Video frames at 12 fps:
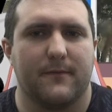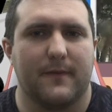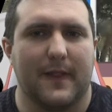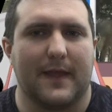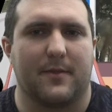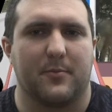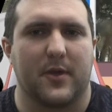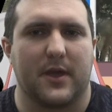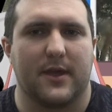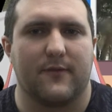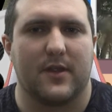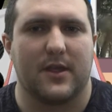Let's
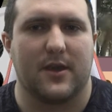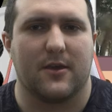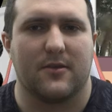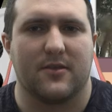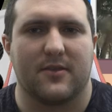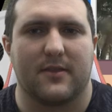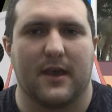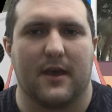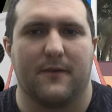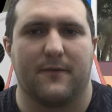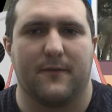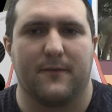Play videos and
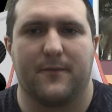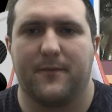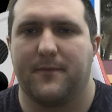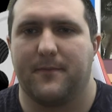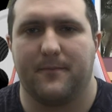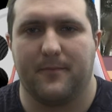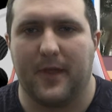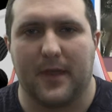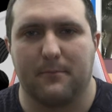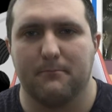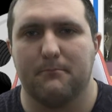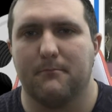stuff of like